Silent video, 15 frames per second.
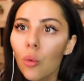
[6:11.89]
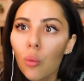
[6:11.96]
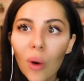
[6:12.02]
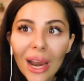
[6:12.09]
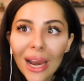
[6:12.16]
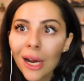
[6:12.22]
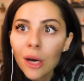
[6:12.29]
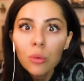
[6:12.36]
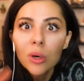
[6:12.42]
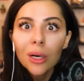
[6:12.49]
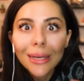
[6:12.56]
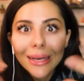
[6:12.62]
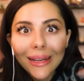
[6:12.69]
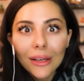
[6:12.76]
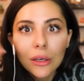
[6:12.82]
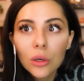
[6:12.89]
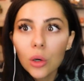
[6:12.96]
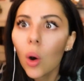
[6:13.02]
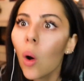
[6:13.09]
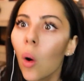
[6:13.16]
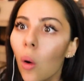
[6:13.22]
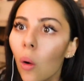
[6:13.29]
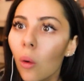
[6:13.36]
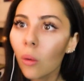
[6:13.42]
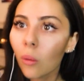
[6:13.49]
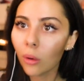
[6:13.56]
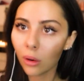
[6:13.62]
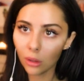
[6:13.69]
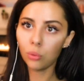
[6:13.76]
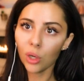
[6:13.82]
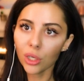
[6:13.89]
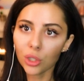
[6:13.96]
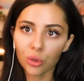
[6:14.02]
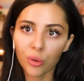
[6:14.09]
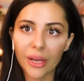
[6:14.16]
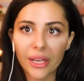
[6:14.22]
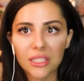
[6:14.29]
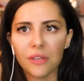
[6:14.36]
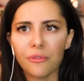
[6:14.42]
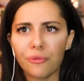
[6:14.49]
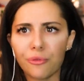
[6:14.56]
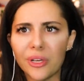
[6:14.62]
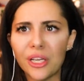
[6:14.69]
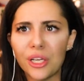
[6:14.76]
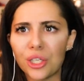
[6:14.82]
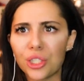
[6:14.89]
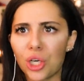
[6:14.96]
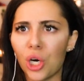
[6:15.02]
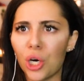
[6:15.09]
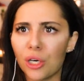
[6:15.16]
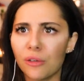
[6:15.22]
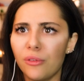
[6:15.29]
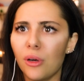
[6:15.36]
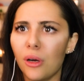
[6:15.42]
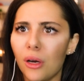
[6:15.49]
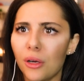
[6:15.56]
Where would it go? What crazy, freakish carnival